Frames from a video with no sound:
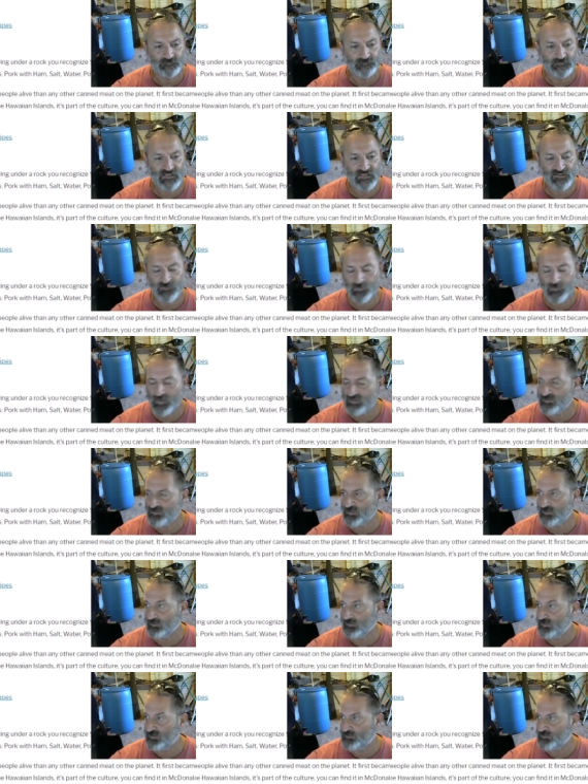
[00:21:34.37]
it's
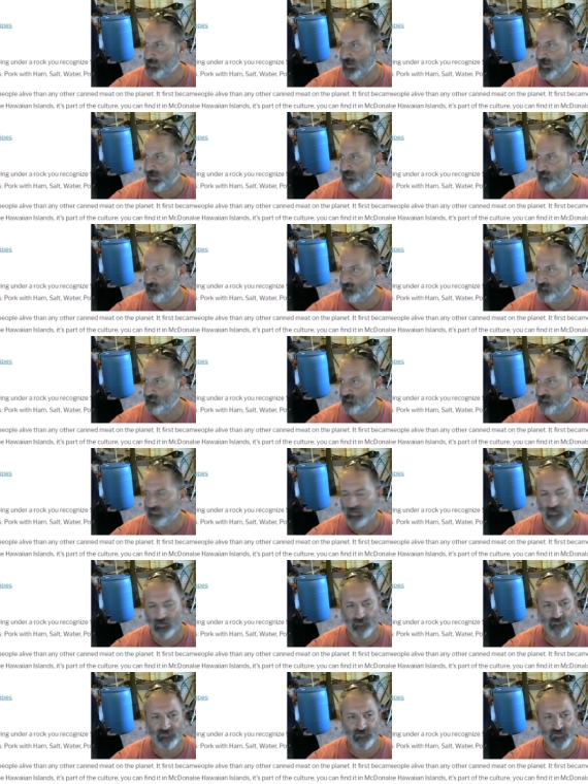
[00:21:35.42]
basically spam.
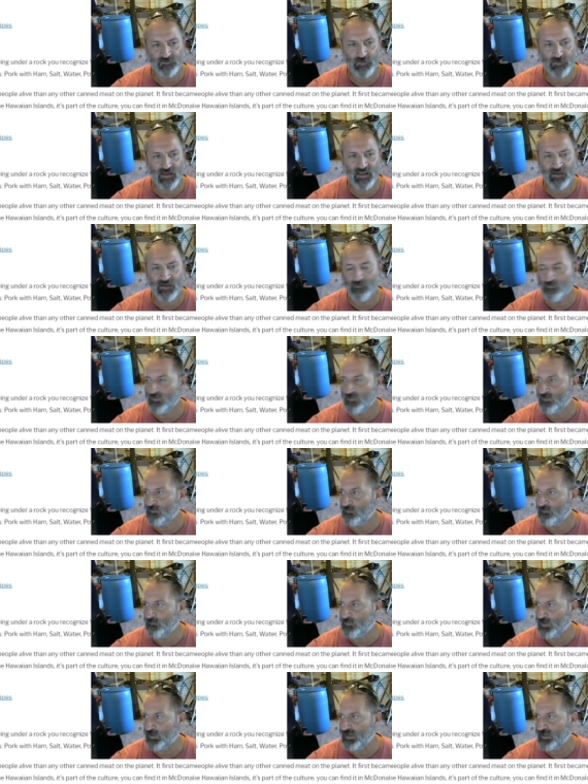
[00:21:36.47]
They spam
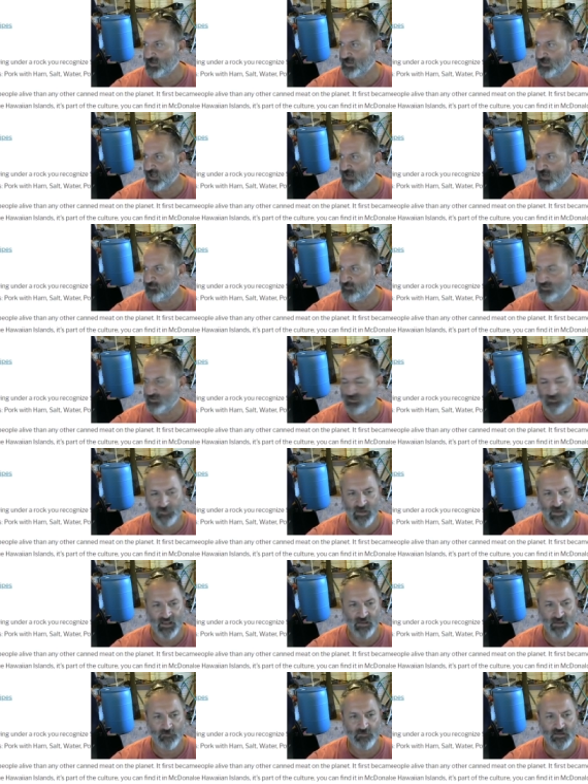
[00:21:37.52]
brand offers
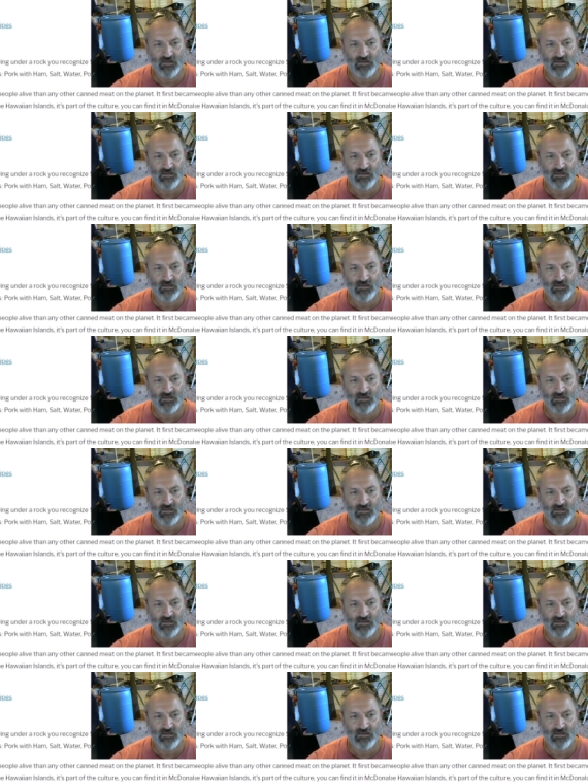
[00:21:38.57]
spam